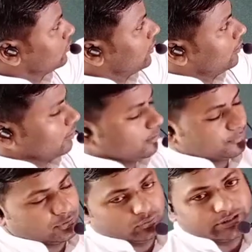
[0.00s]

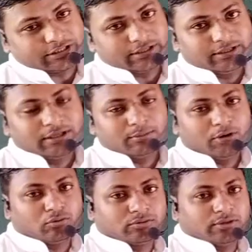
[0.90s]
all of you study
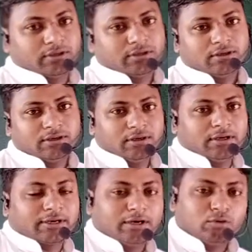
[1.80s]
about the
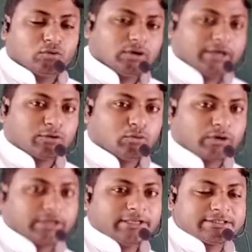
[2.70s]
control and
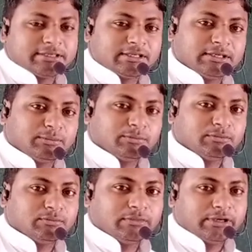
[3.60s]
coordination
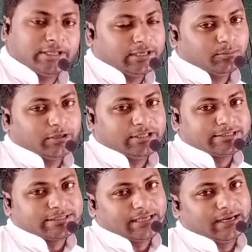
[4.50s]
in
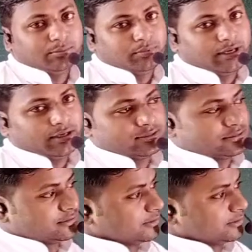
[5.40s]
animals and plants.